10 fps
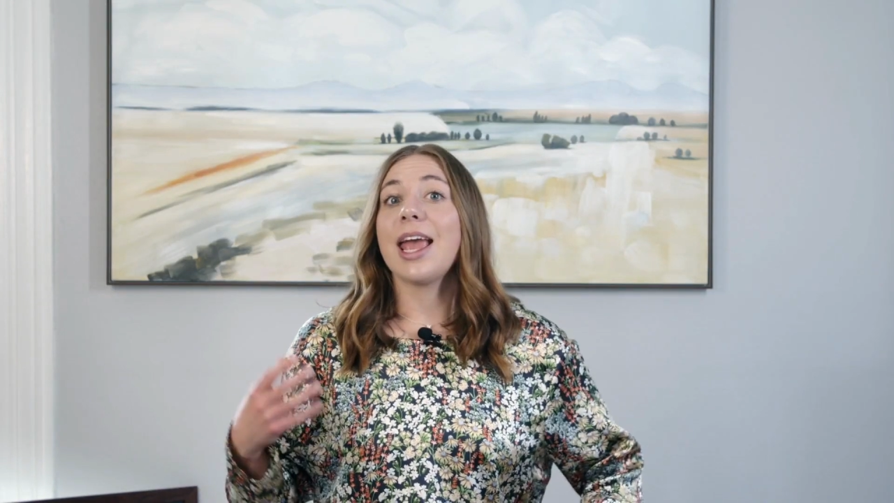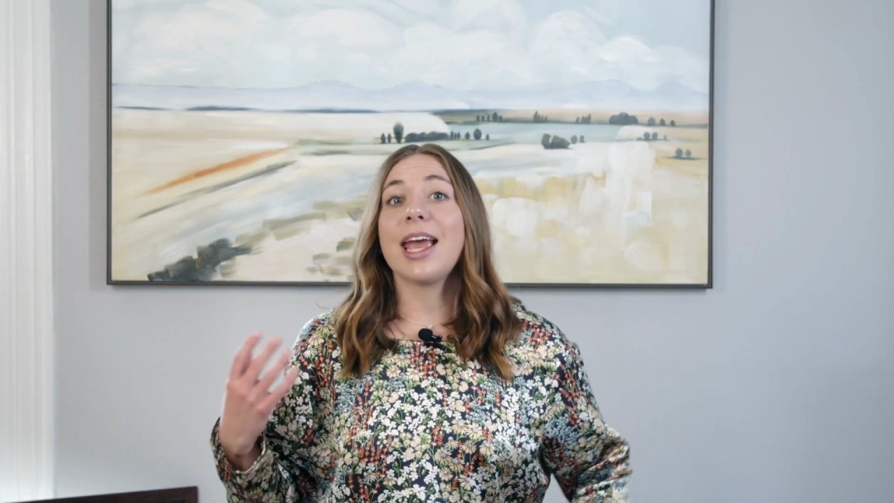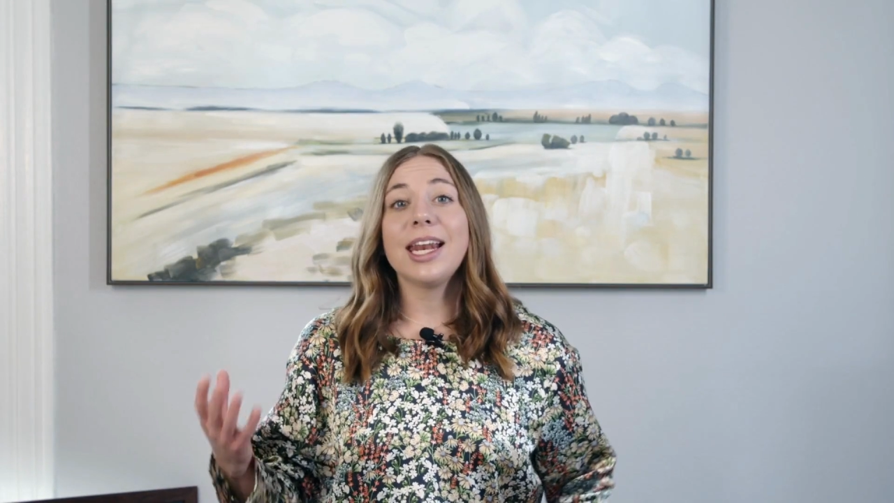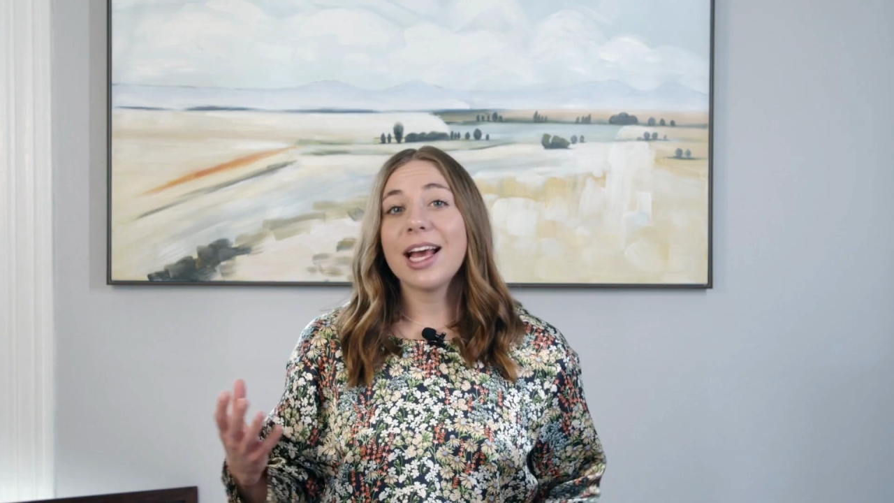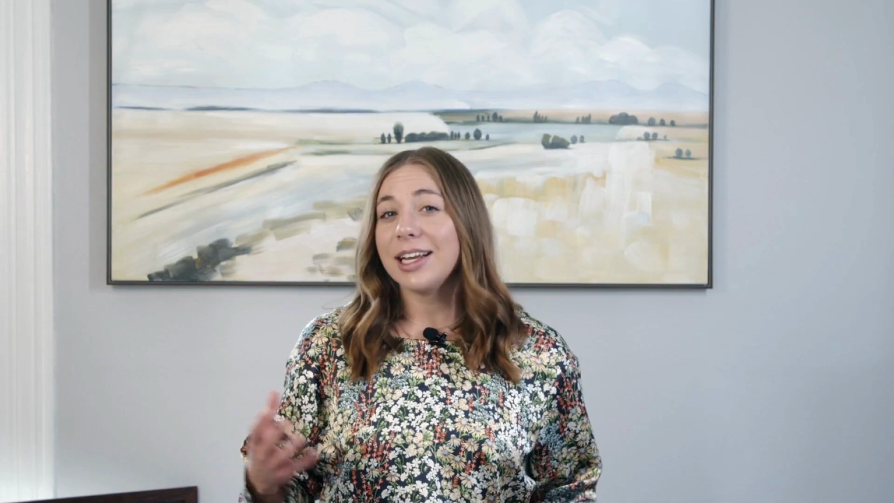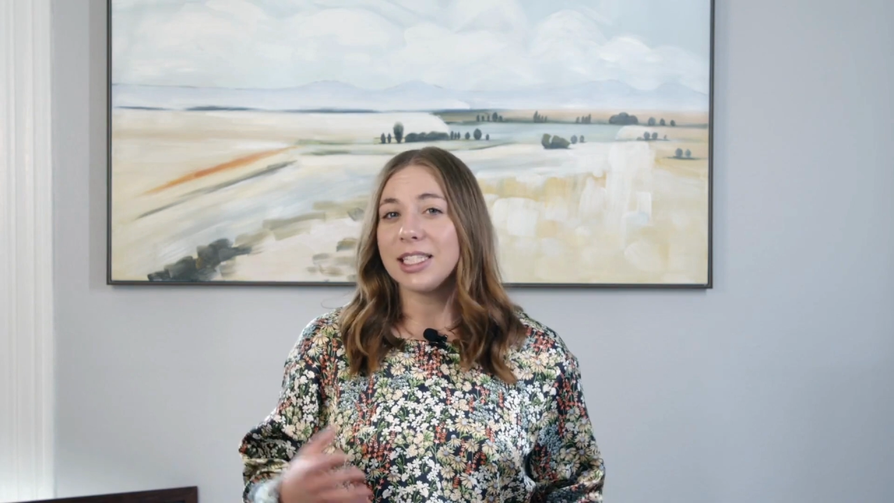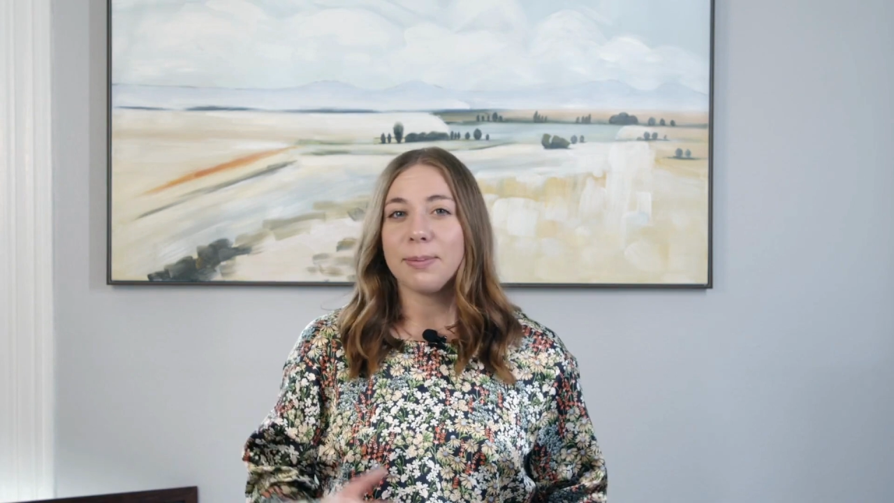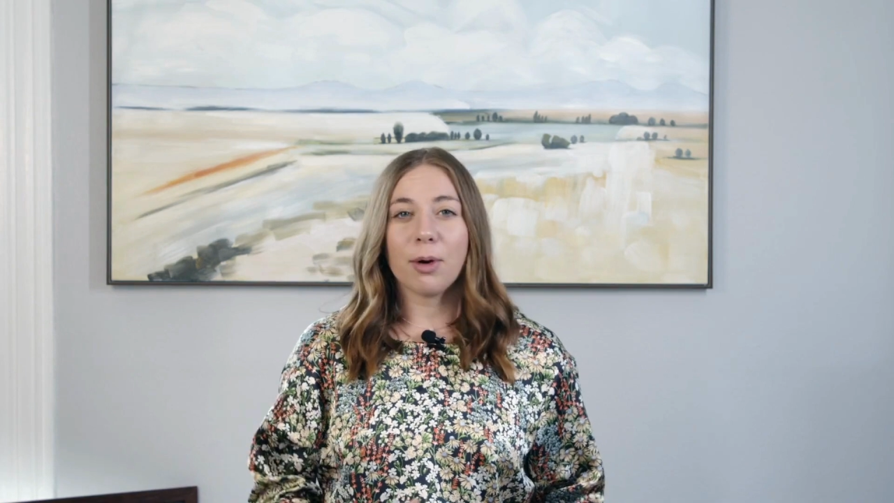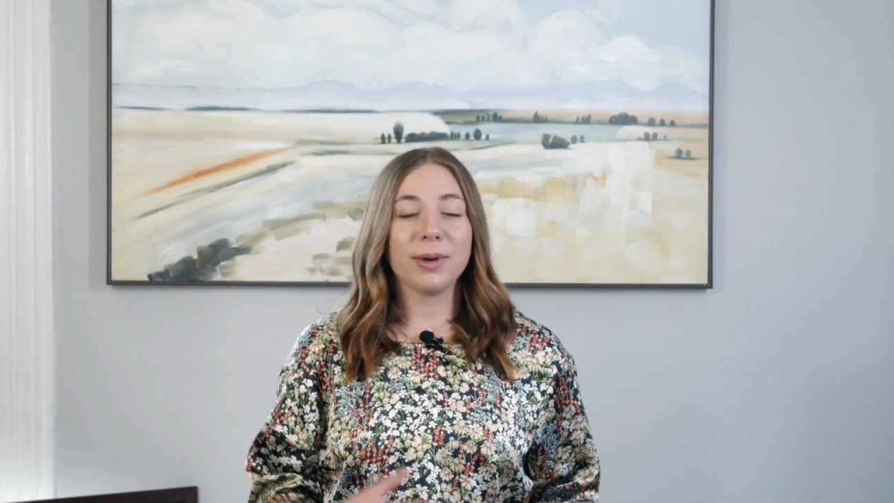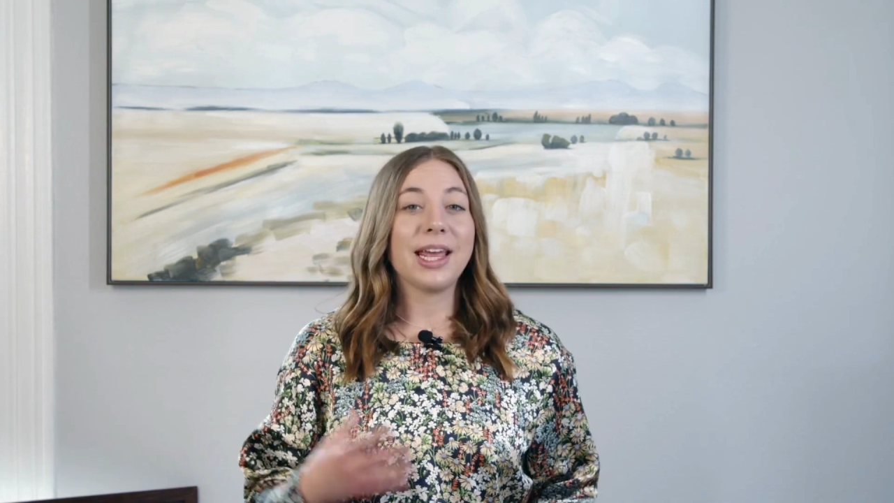any kind of
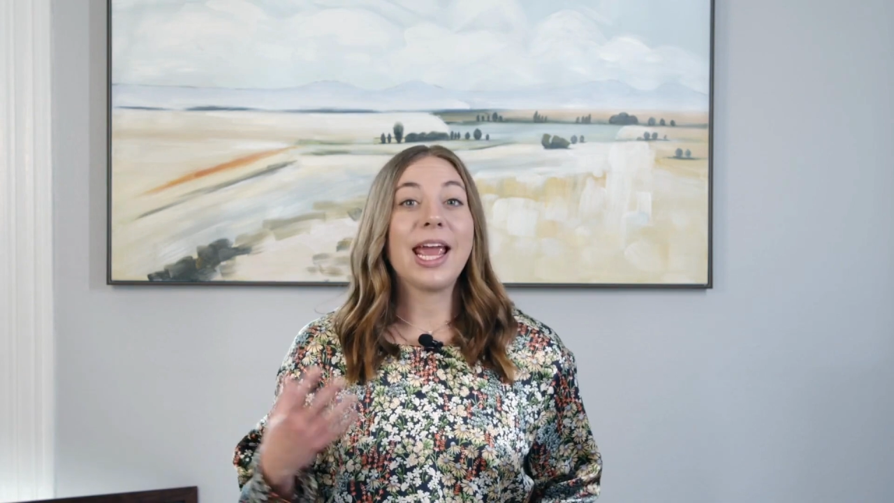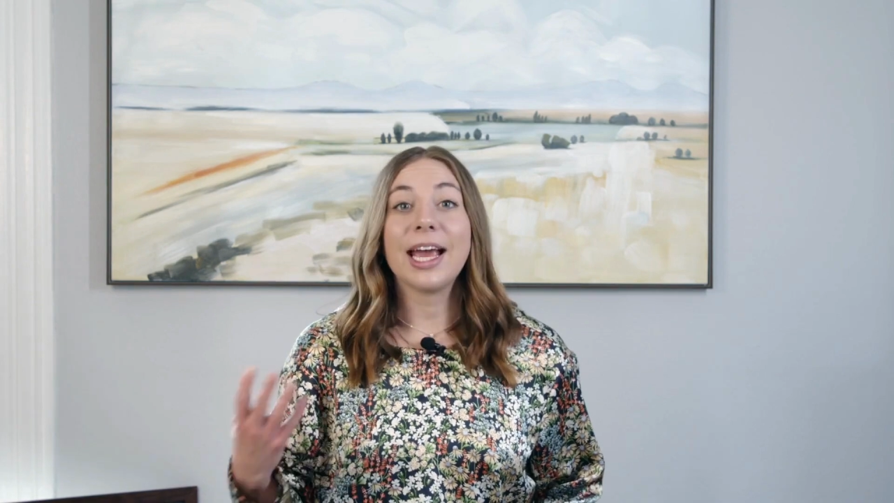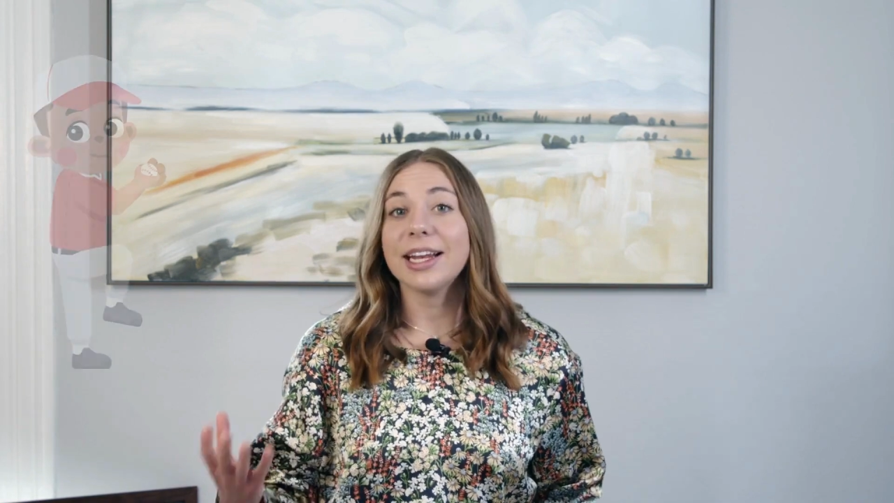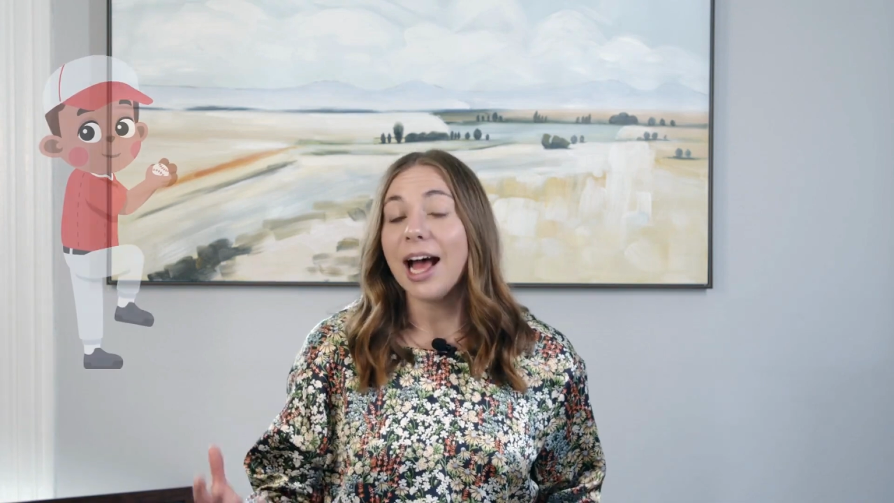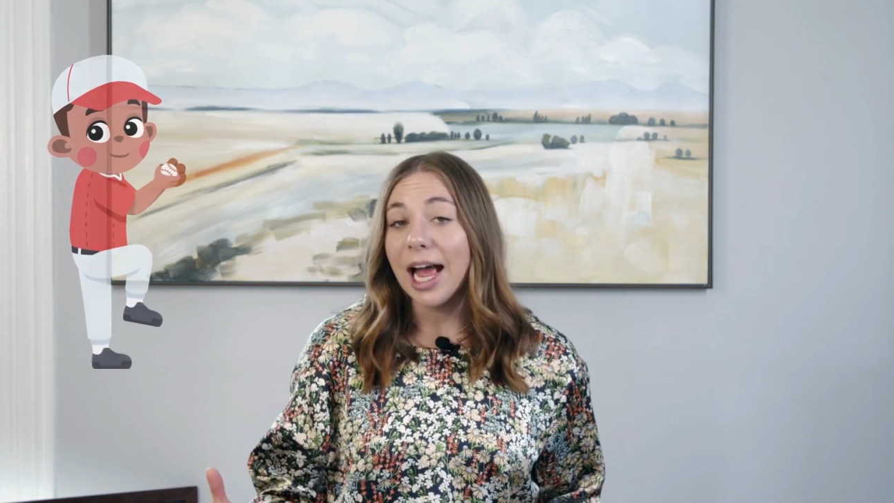sport with hand